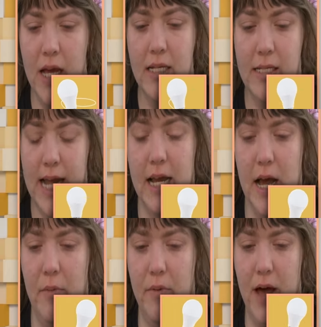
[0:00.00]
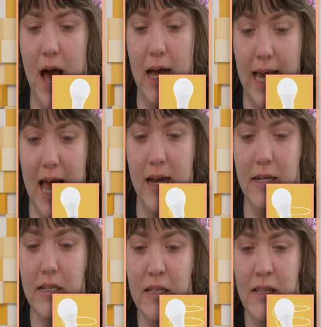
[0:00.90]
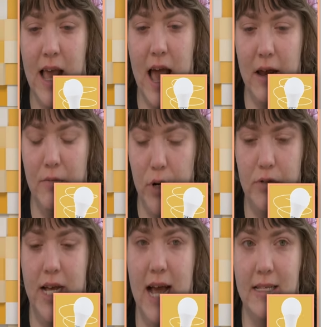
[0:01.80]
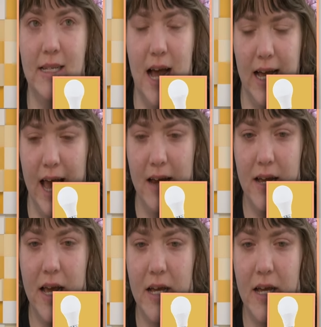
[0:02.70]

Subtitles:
stand up again and protest again.